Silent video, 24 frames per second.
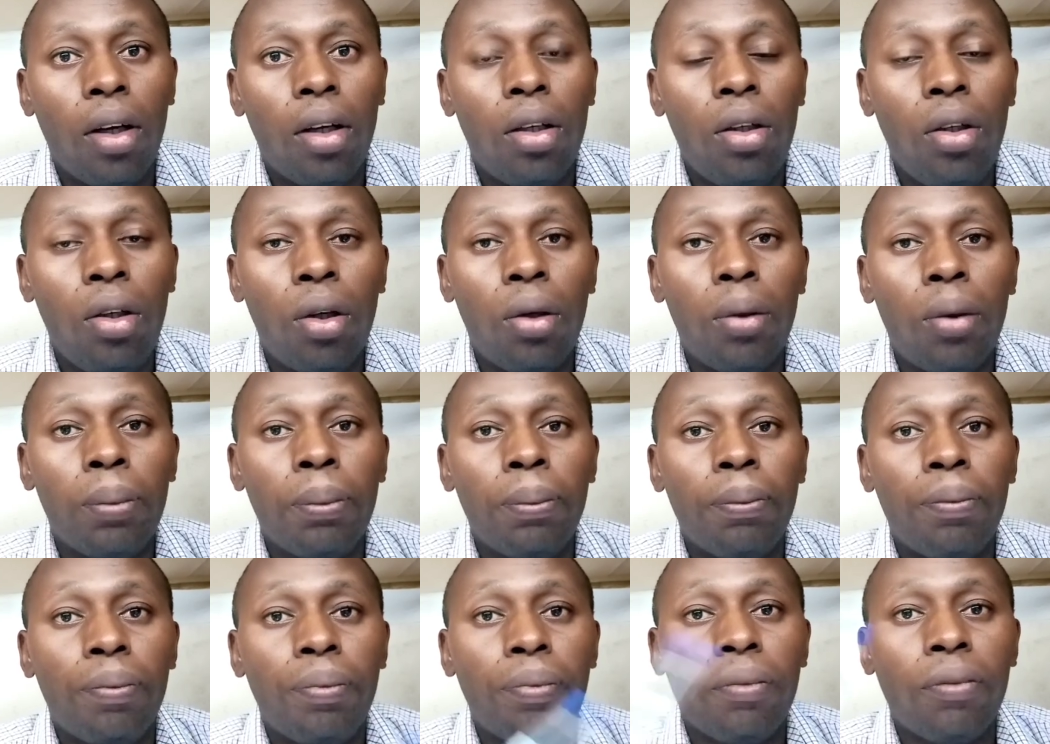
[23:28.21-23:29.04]
No,
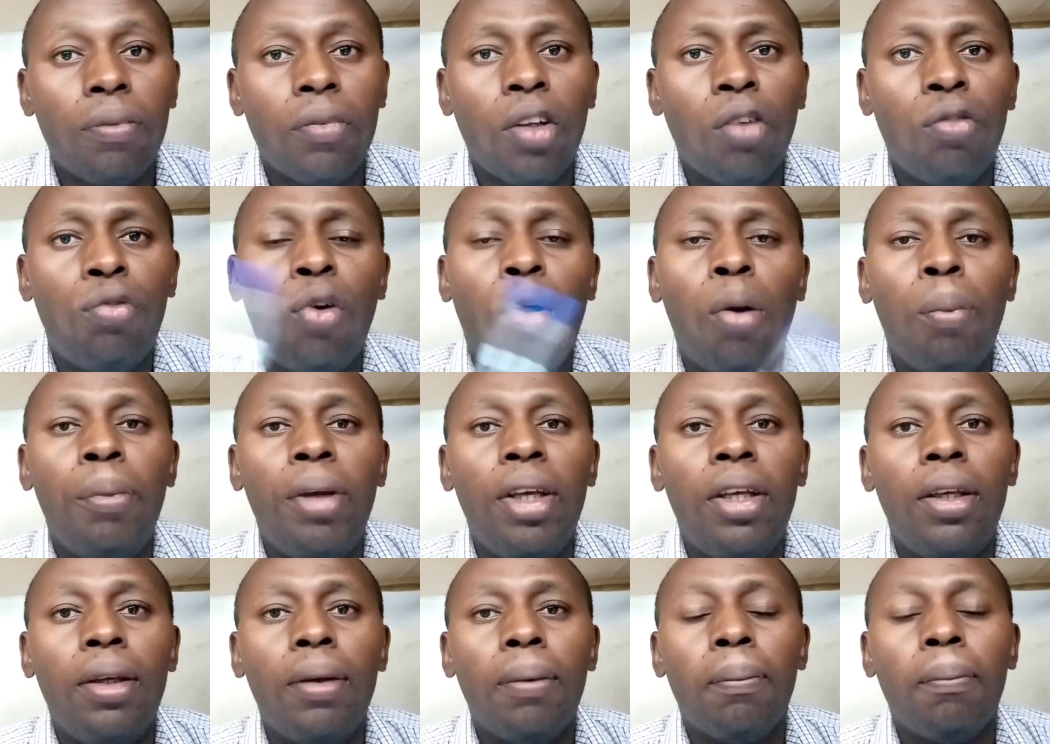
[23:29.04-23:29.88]
for
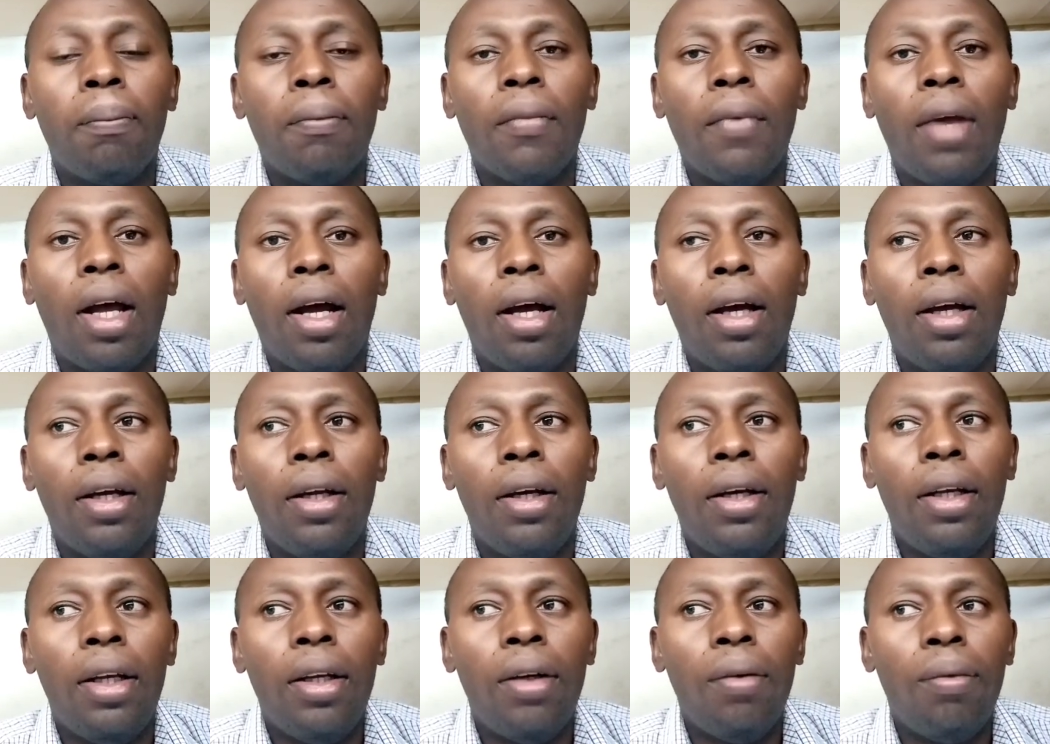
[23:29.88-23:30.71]
me, I
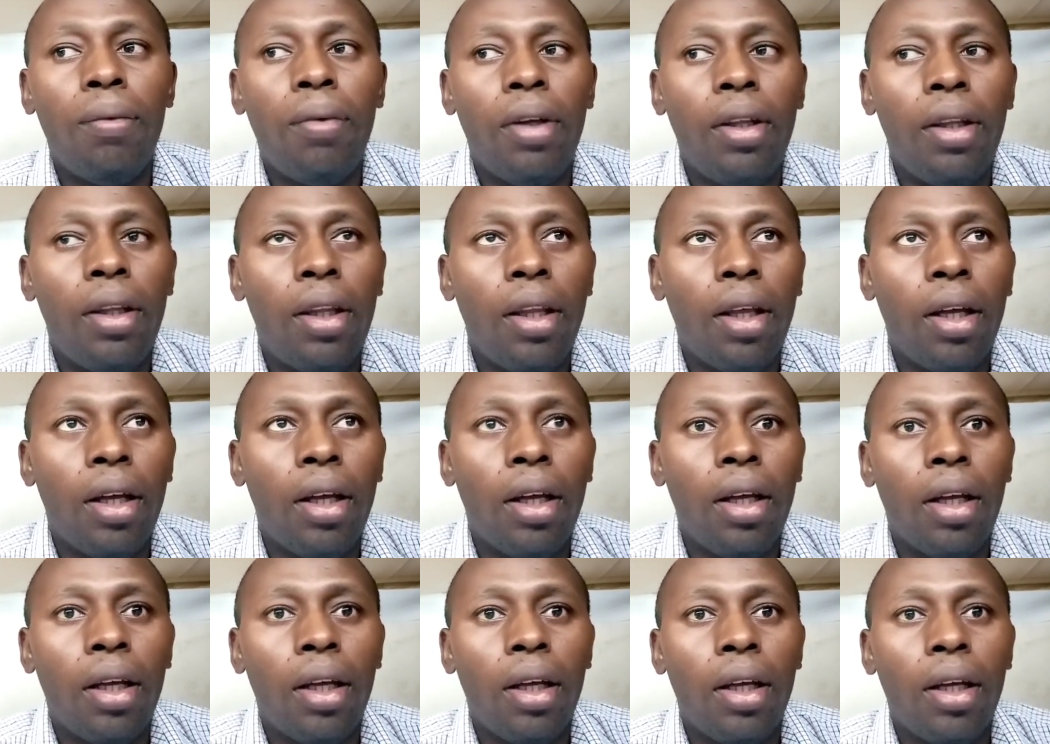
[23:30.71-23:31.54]
deal with
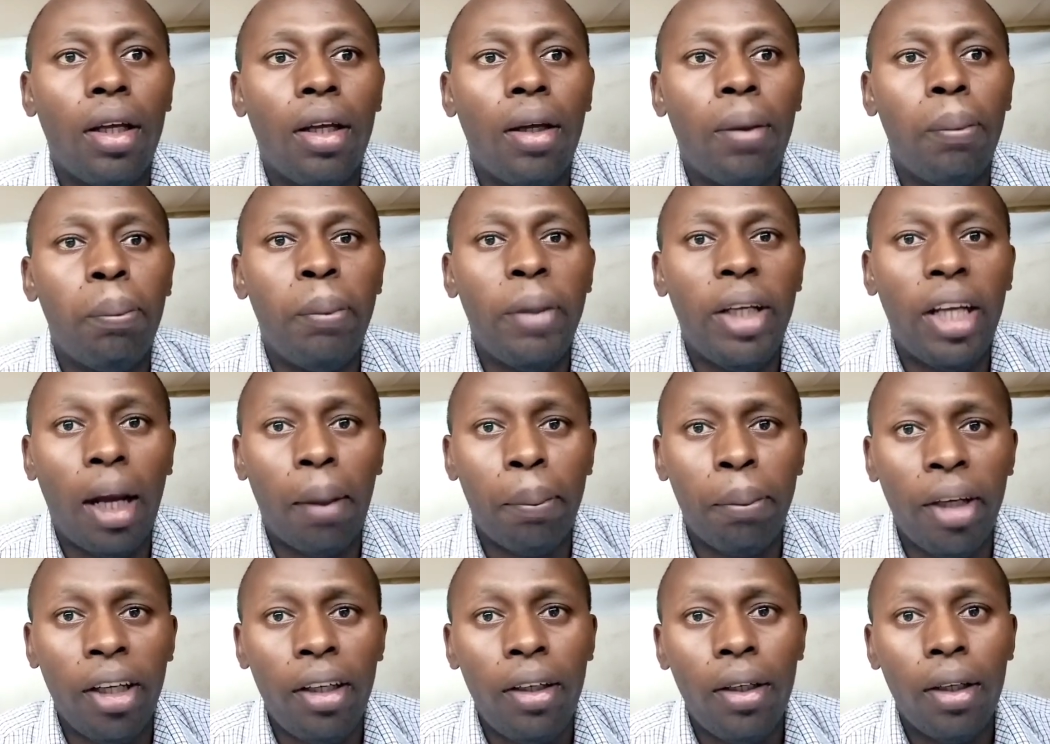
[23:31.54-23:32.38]

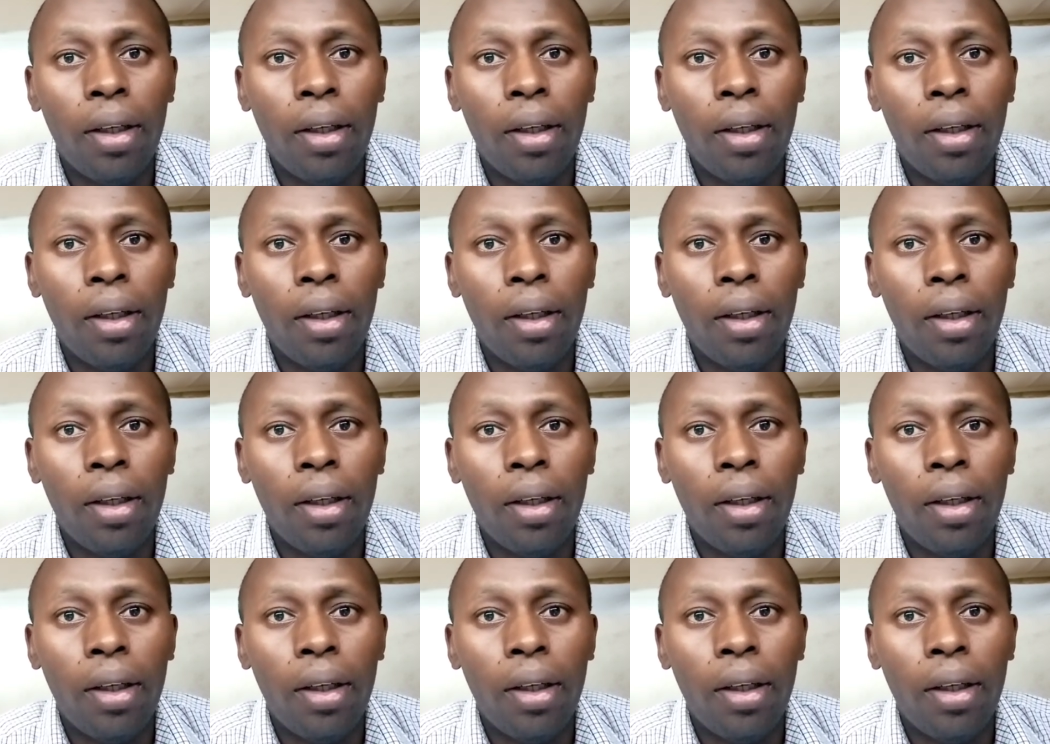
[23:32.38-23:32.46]
Miramed.